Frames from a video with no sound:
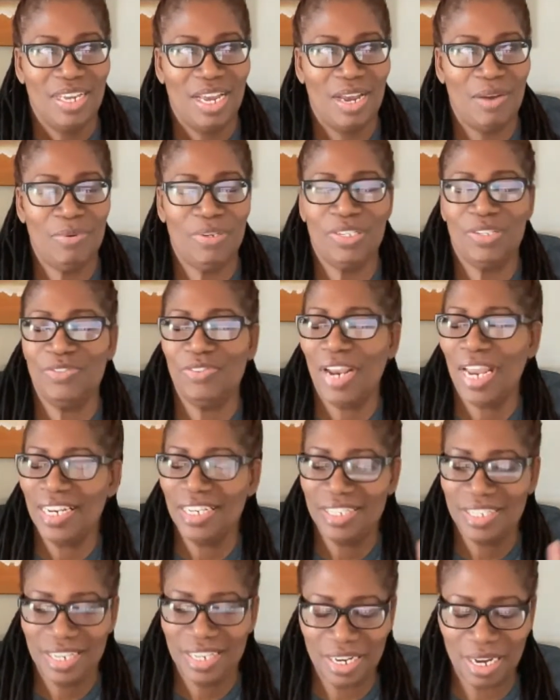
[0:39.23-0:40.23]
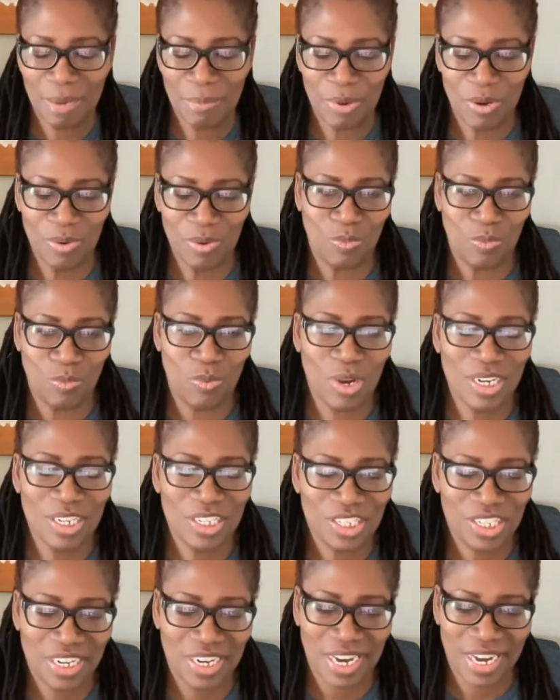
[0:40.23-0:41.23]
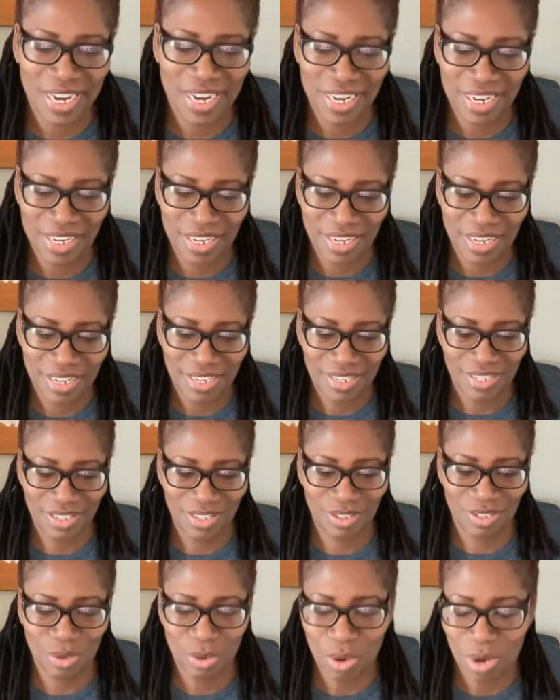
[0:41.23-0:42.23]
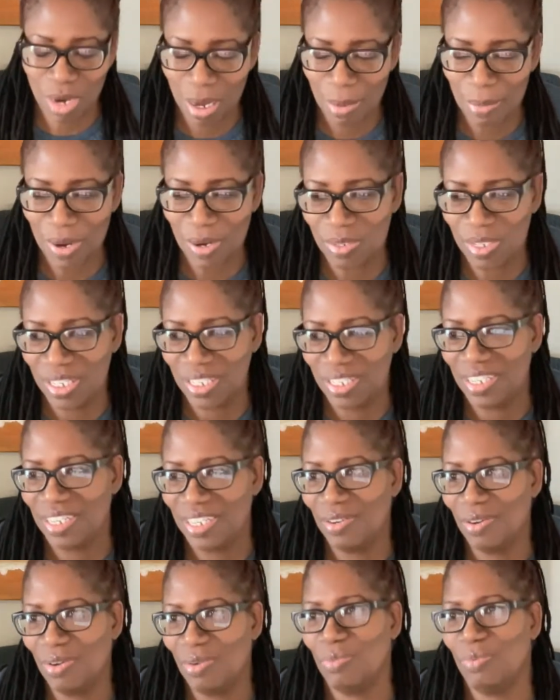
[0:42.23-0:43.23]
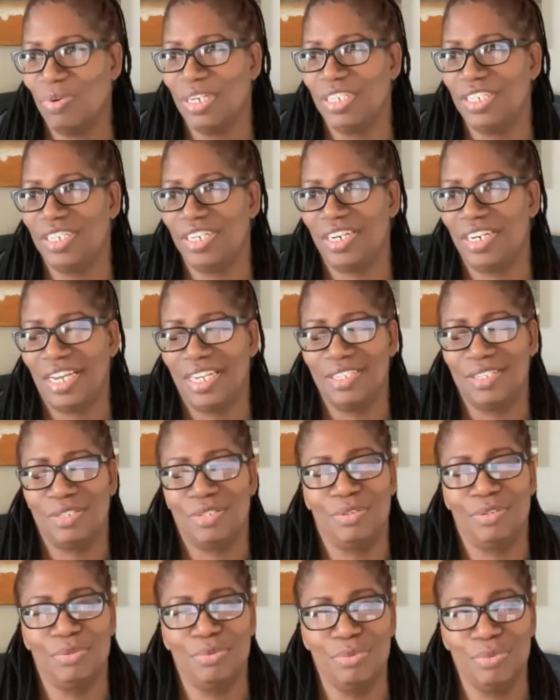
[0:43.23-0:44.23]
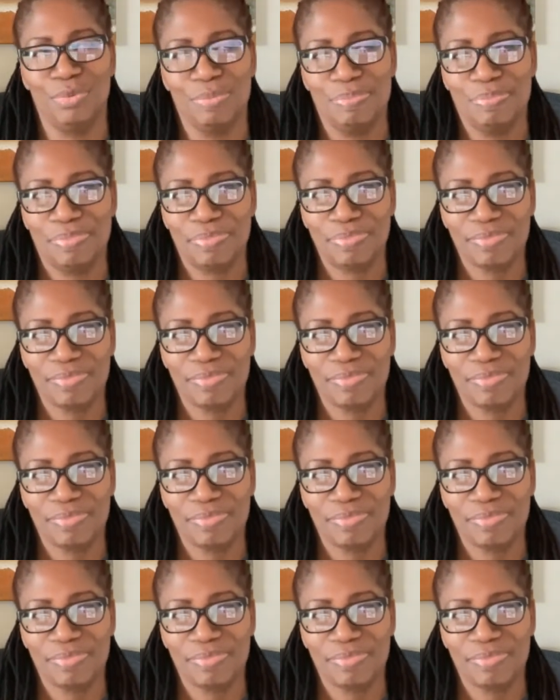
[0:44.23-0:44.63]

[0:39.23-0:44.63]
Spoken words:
I was trying to think about what should I talk about today or what should I do?